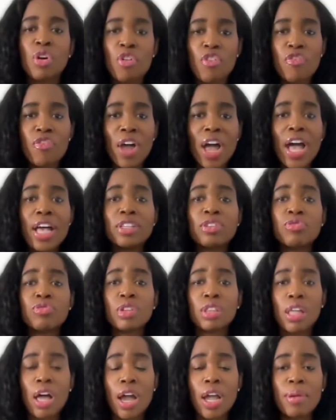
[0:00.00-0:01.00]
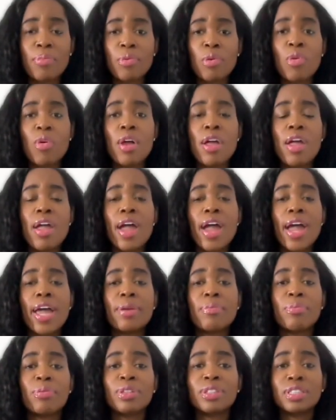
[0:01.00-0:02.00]
so fast, reliable,
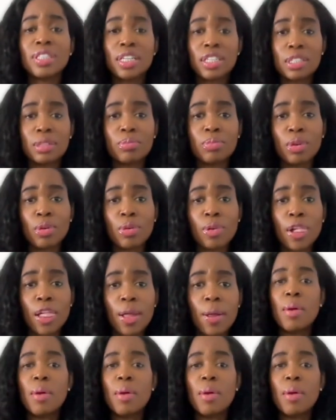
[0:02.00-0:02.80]
and predictable.